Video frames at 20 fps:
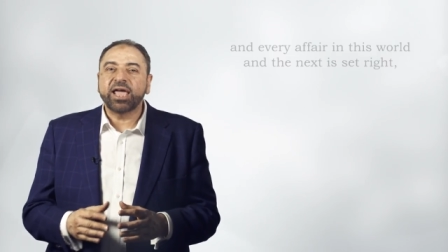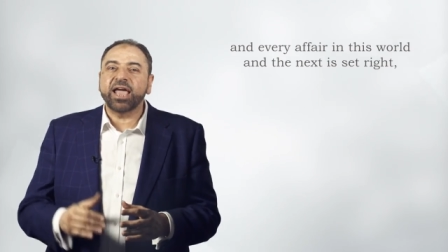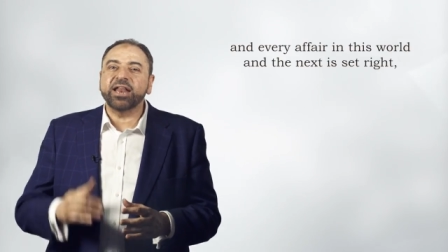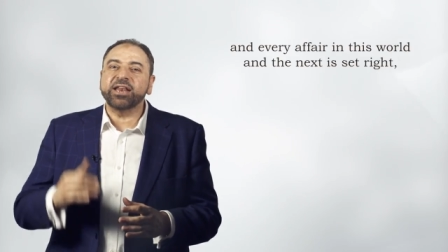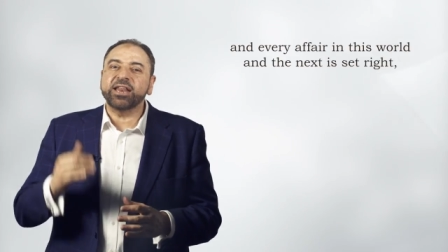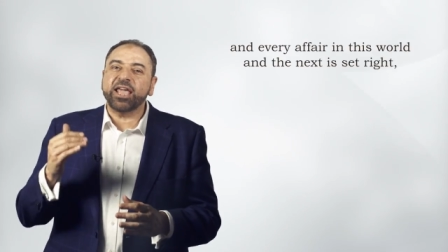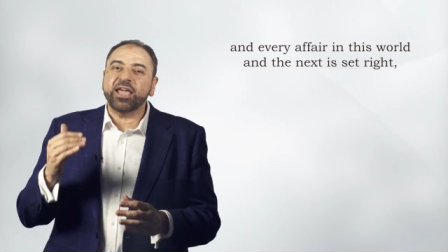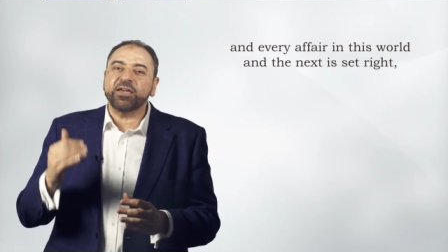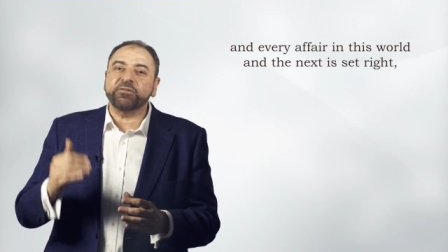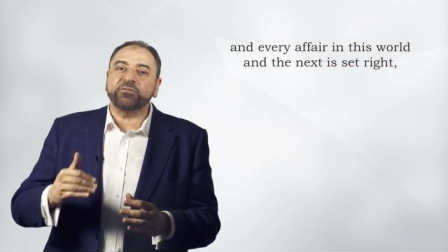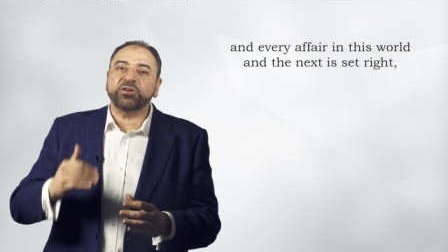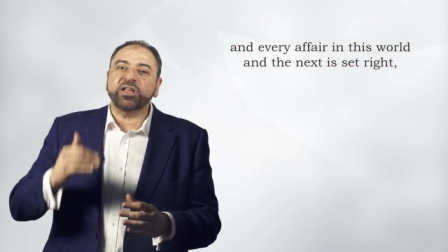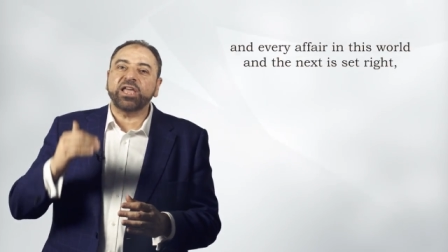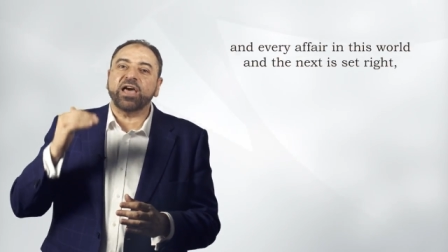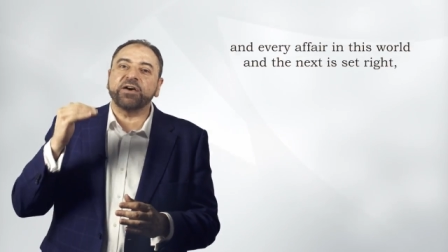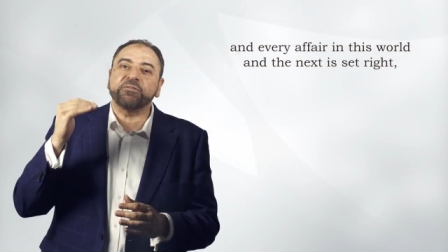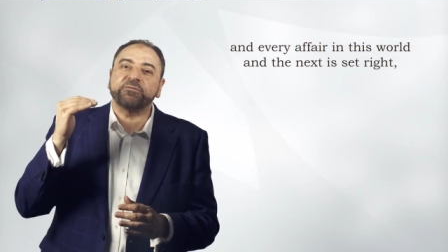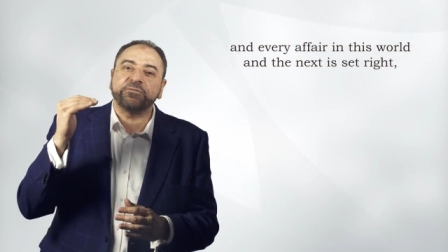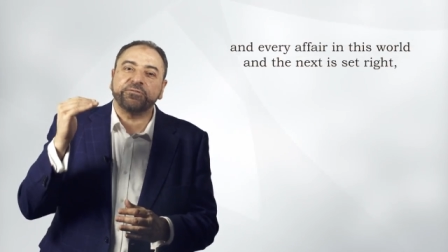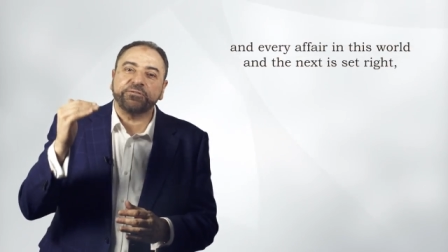and every
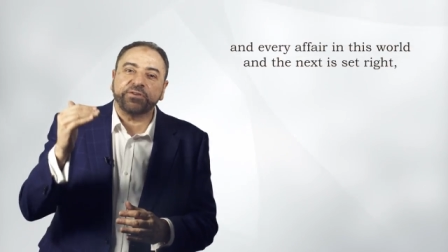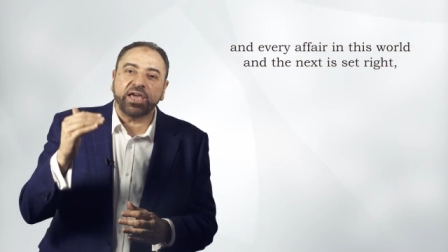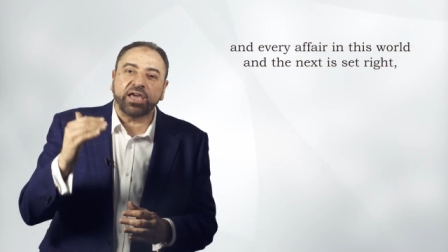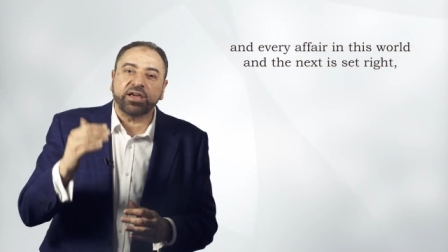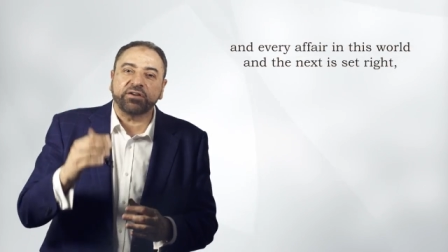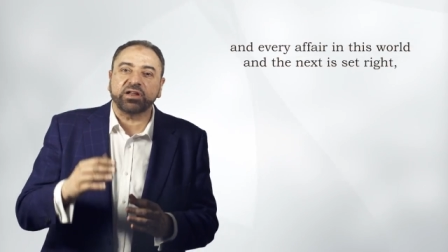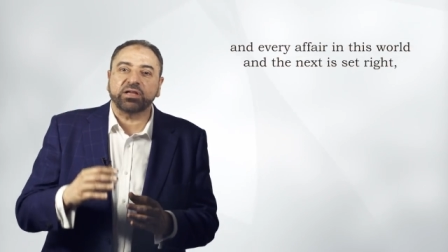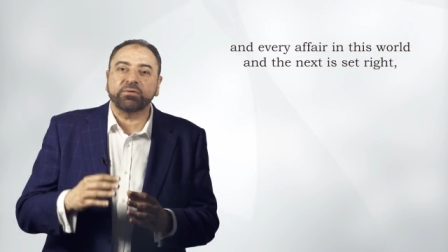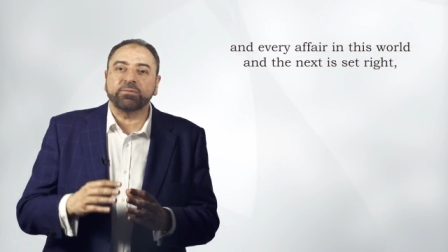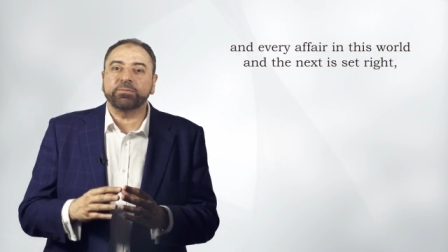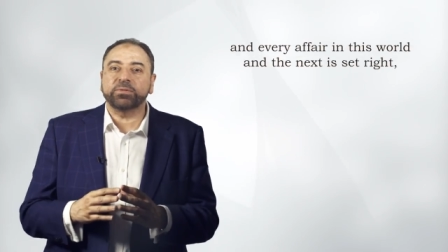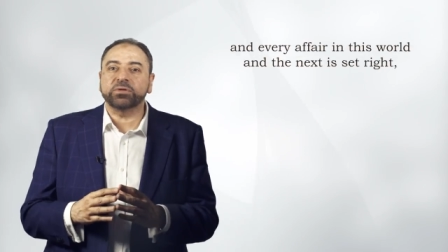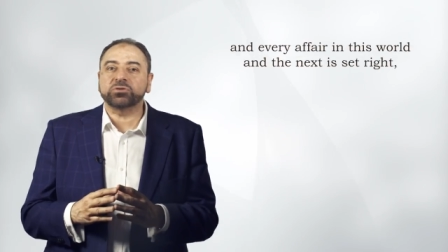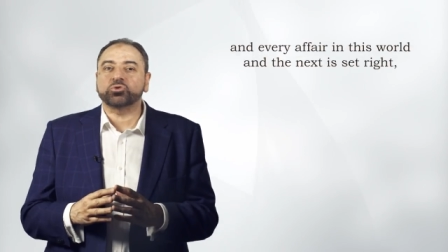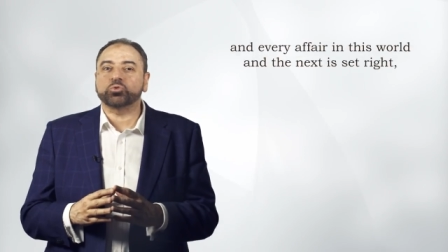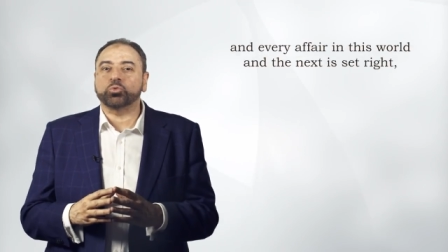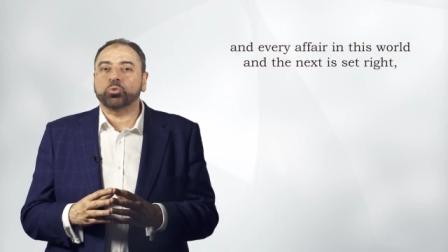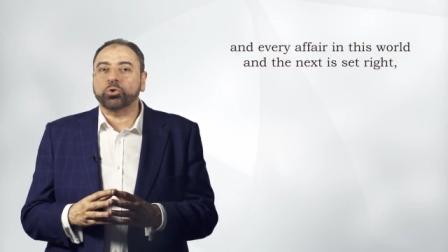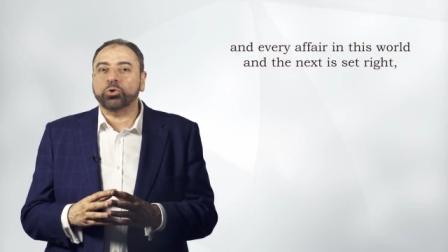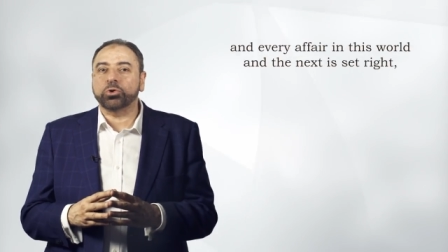affair in
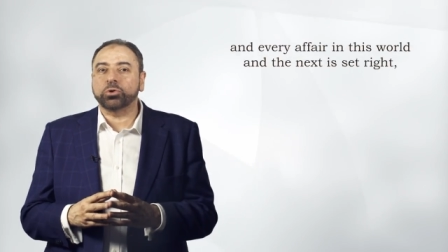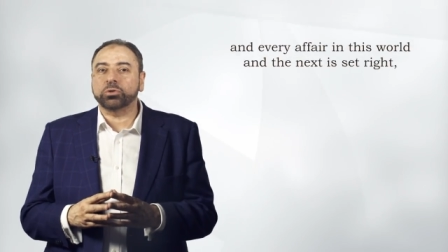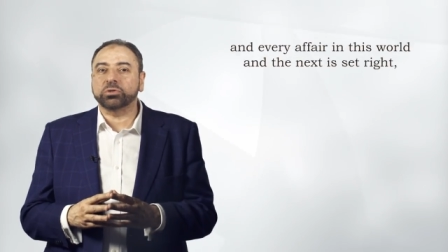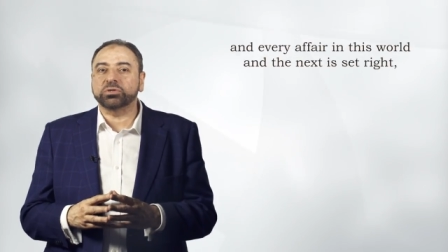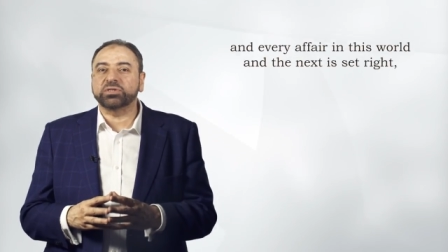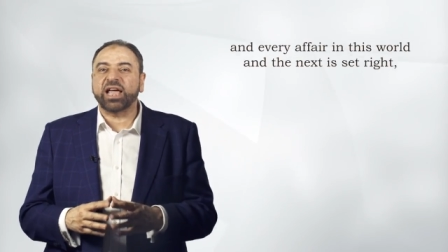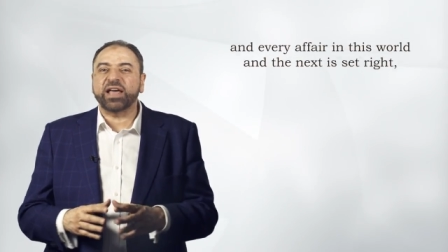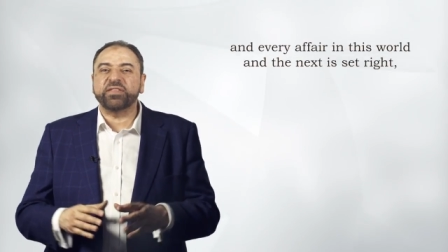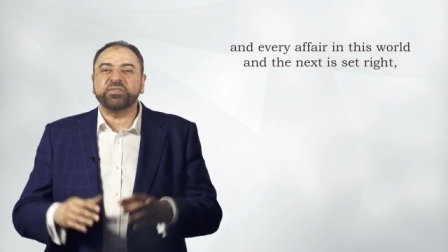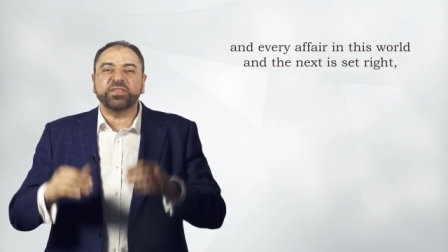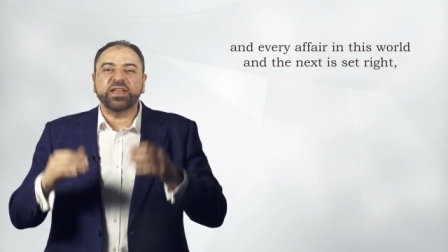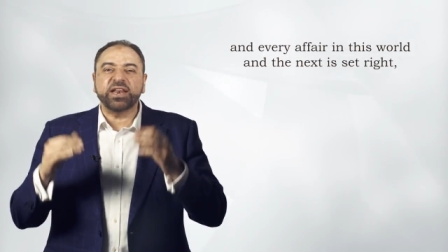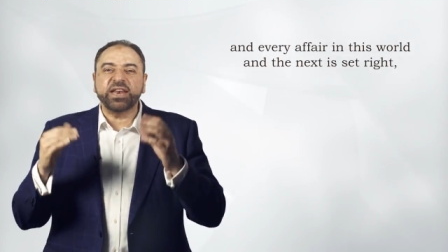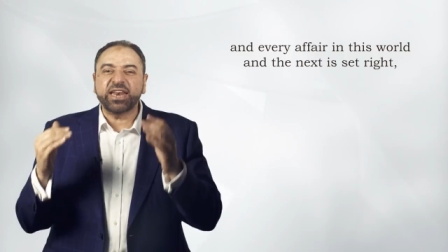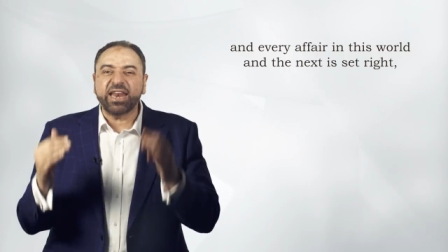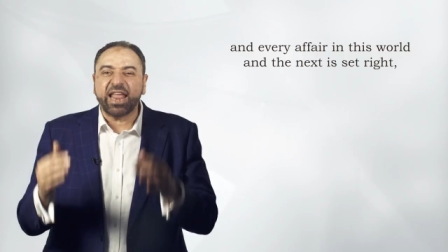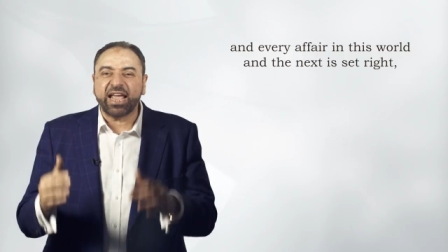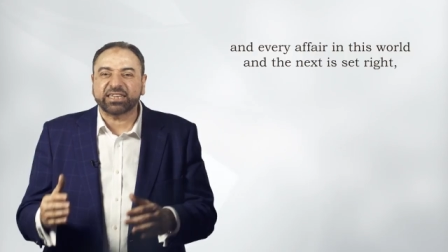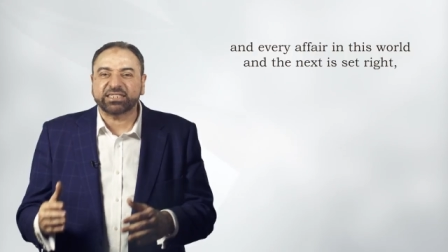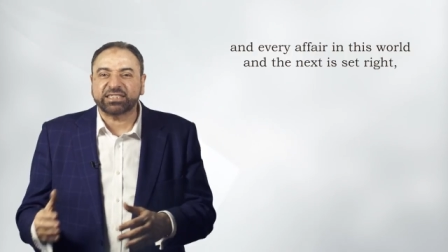this world and the
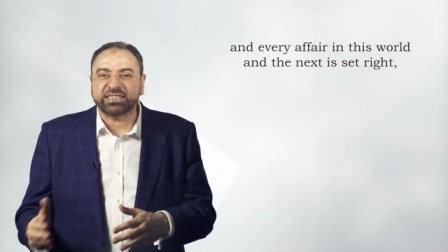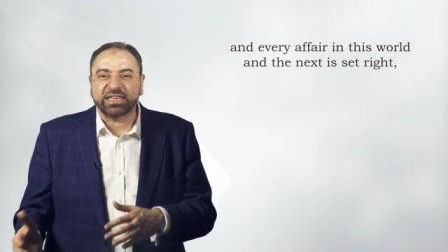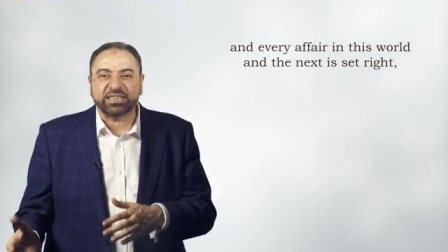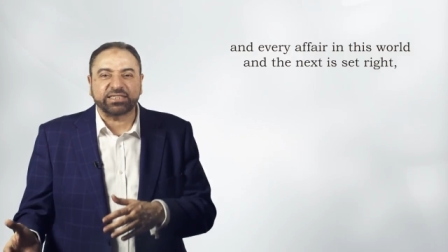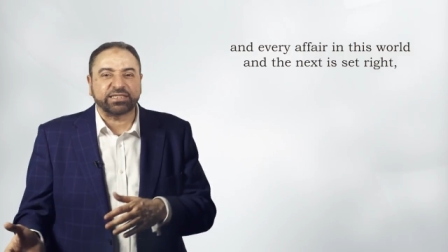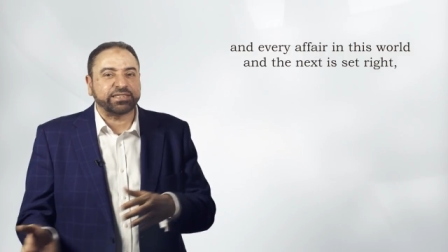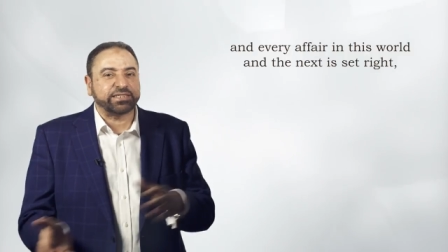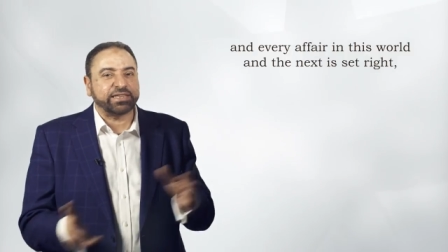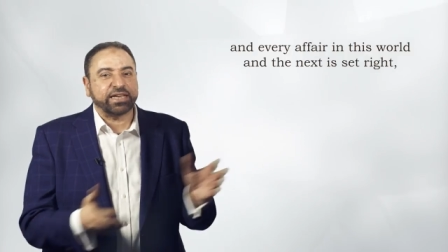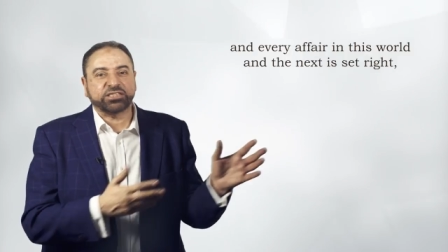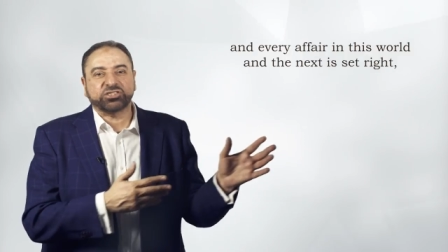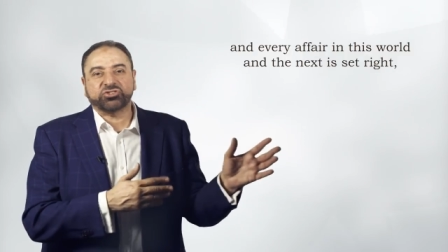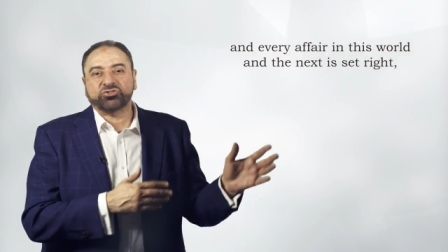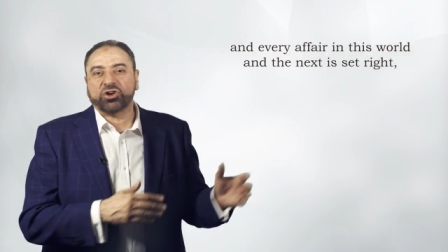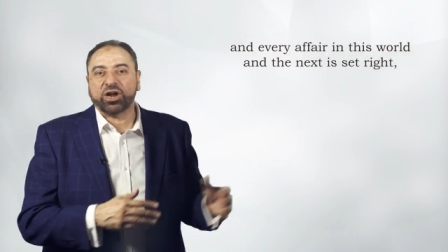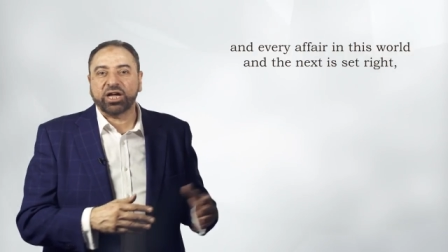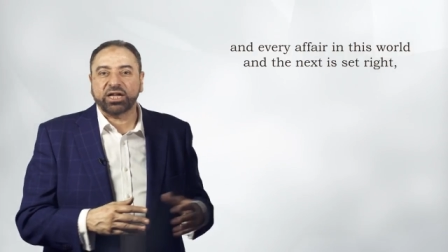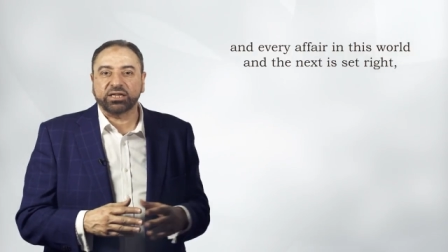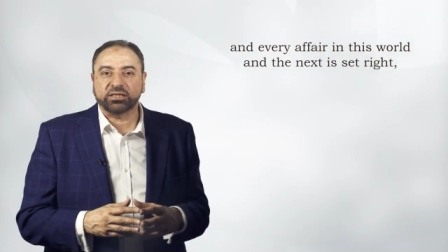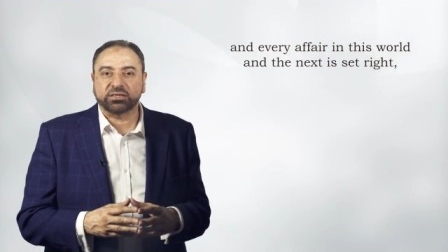next is
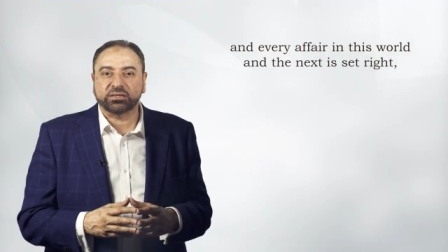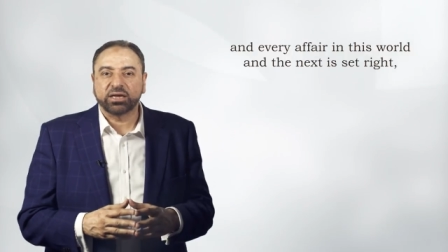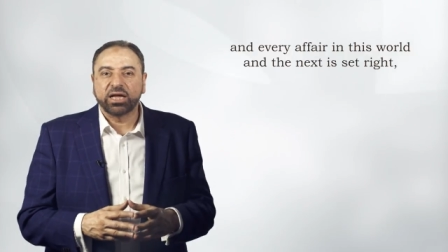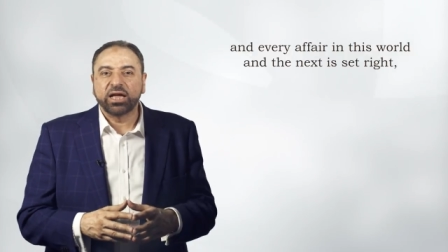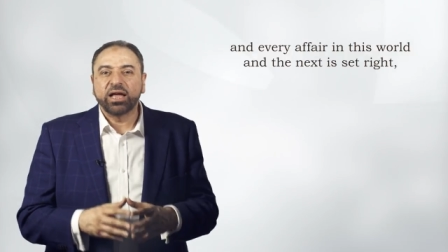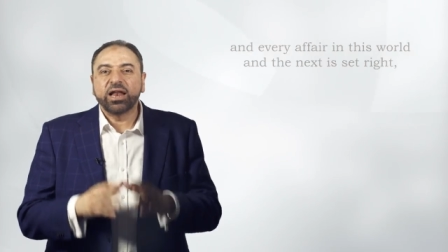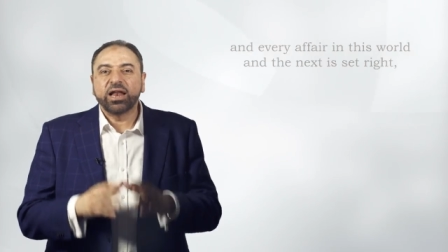set right,